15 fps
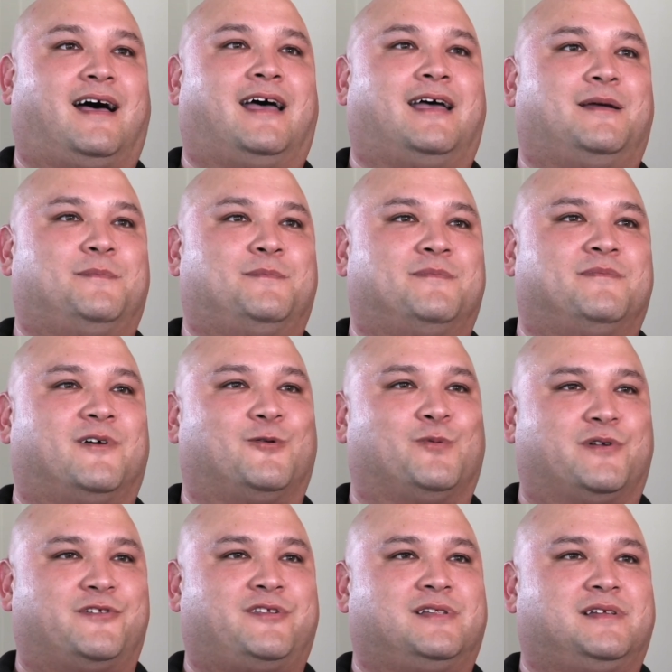I'm
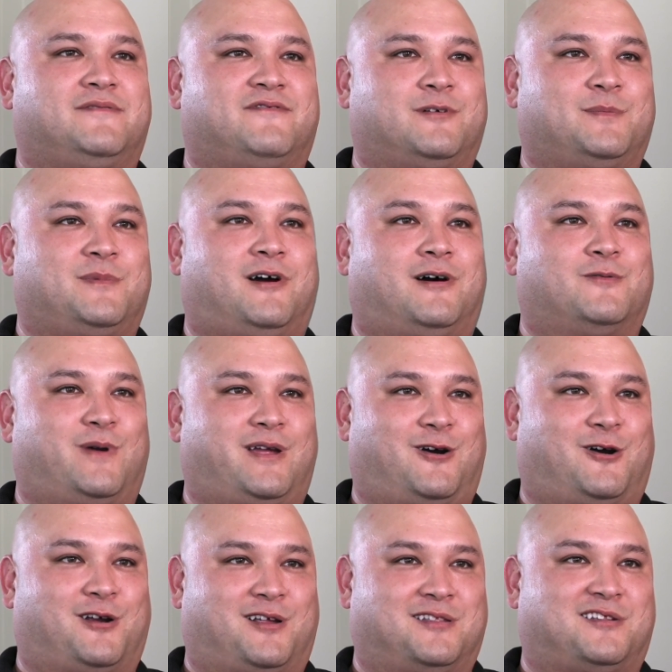originally from Conway,
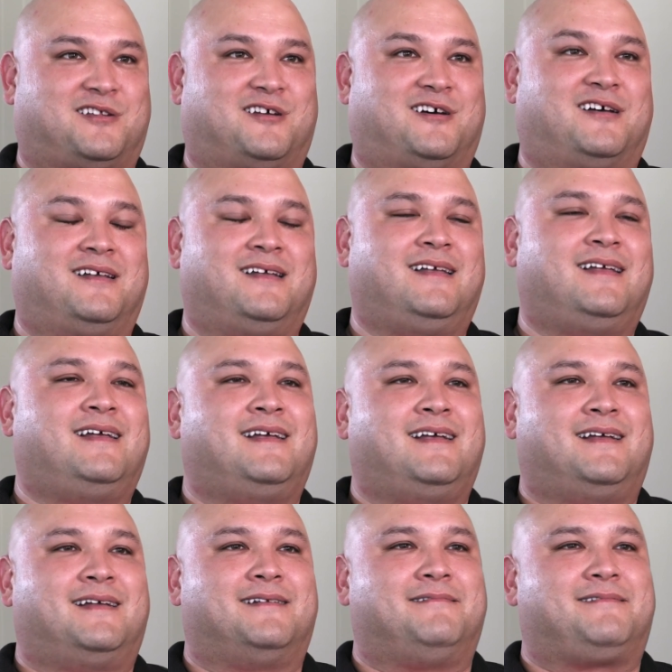Arkansas,
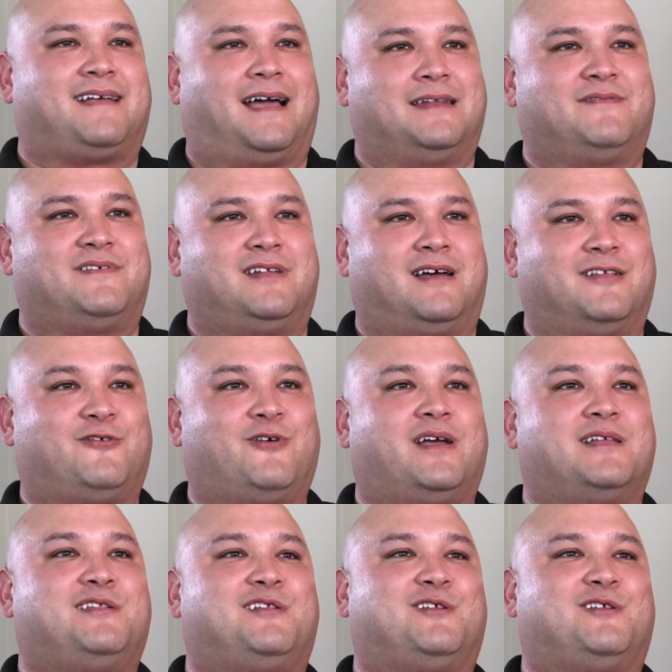kind of a non-trad